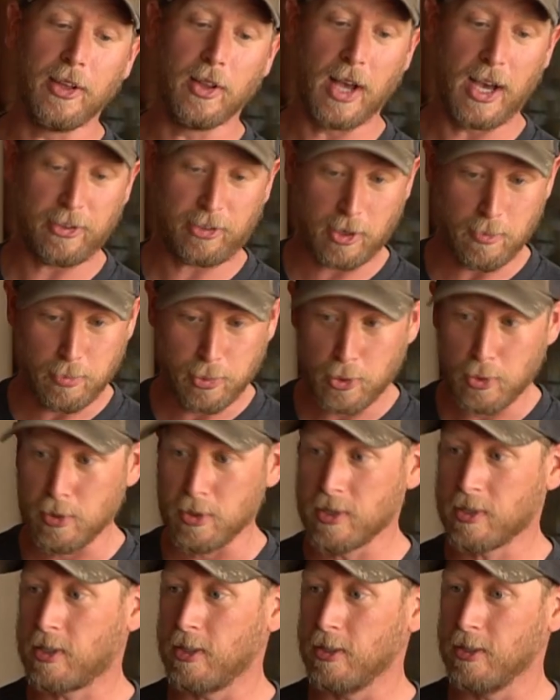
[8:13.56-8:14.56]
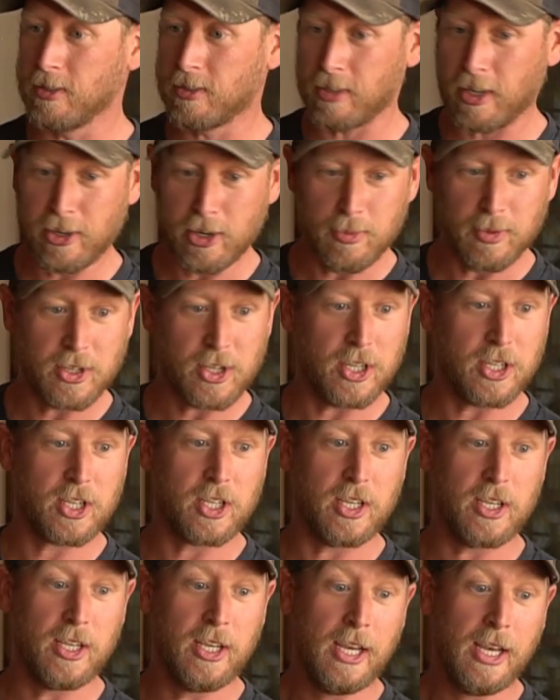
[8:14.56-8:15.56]
Alaska Brewers Guild, Senator
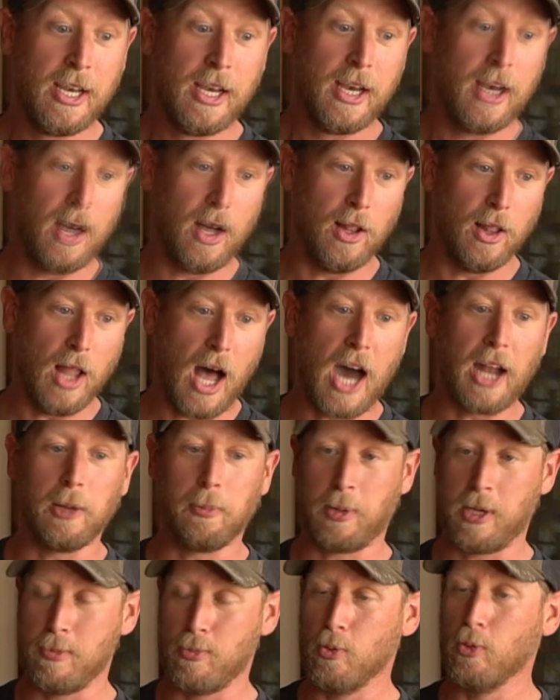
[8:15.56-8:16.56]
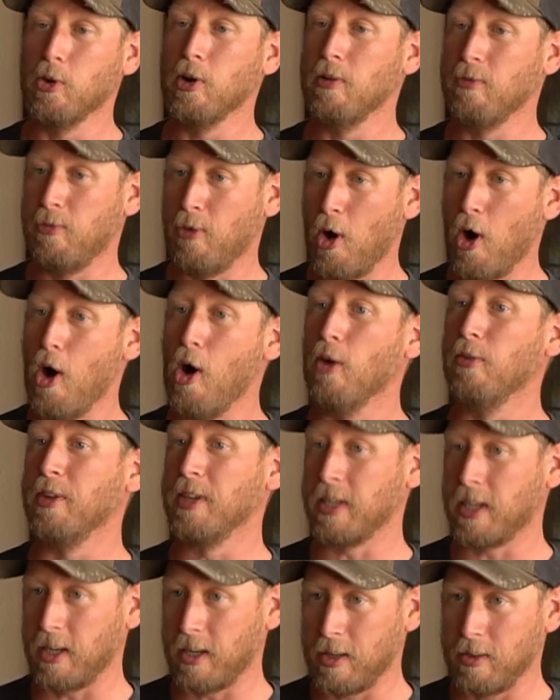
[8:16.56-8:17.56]
Machichi, a lot of people were involved
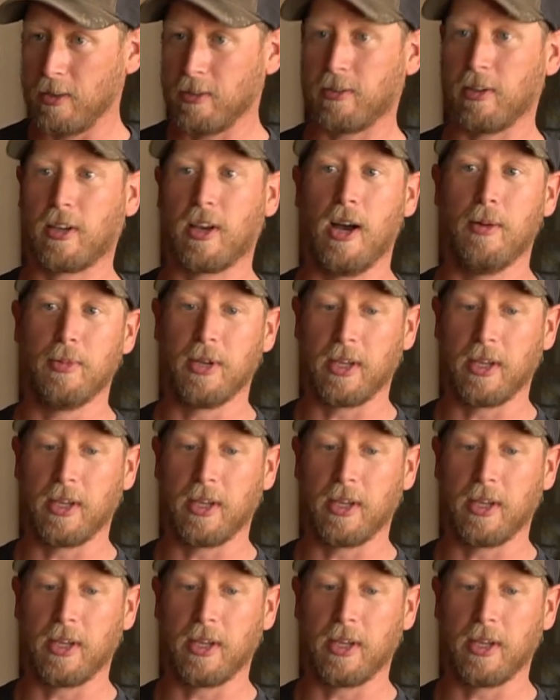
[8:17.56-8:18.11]
in getting this to come